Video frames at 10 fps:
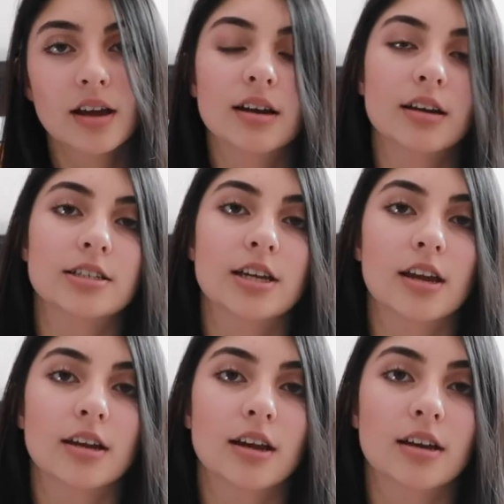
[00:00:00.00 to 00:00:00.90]
and I
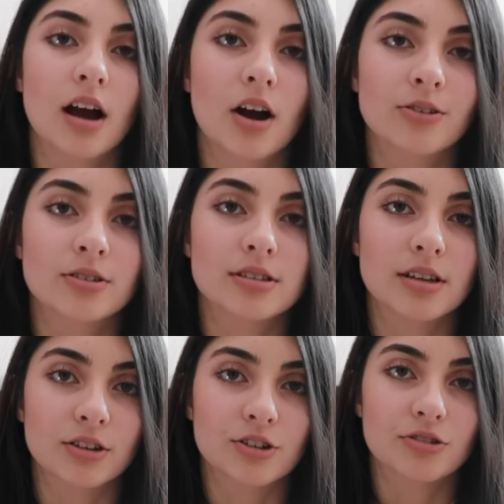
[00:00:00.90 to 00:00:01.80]
take an hour's
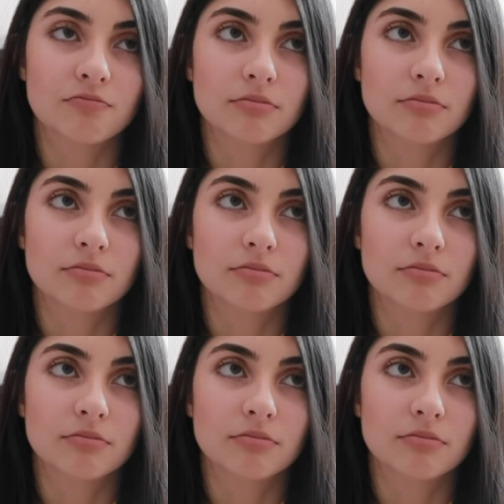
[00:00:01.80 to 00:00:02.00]
long